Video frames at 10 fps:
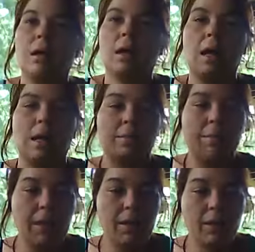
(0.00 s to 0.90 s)
I'm
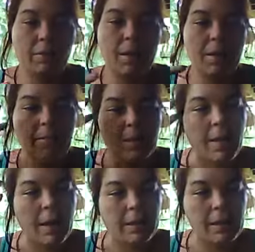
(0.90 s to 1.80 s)
here, but my
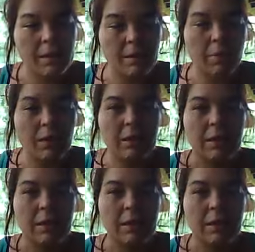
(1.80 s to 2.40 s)
mind is somewhere